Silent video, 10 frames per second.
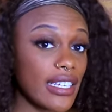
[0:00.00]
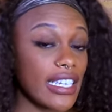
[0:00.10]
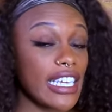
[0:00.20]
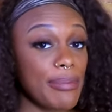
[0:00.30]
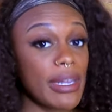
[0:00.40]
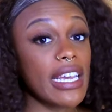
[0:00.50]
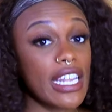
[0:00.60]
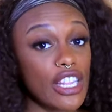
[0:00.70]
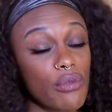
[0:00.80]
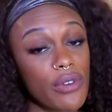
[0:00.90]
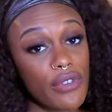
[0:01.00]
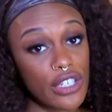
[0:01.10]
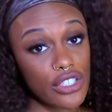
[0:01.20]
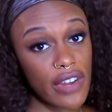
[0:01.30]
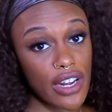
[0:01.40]
keep it in the
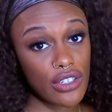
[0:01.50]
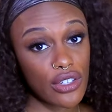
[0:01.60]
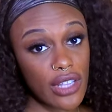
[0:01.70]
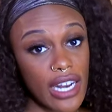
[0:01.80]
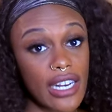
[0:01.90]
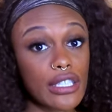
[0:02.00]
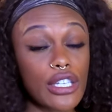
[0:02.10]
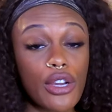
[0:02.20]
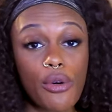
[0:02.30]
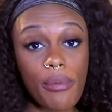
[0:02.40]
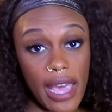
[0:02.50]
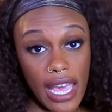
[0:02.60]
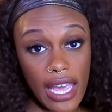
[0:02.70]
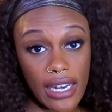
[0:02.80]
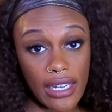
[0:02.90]
refrigerator so that it doesn't go
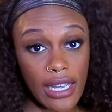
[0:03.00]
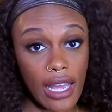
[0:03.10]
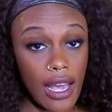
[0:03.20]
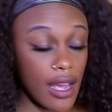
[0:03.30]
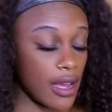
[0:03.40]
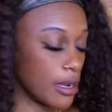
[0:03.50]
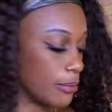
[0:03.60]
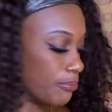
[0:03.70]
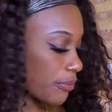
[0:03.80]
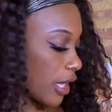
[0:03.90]
bad. Um,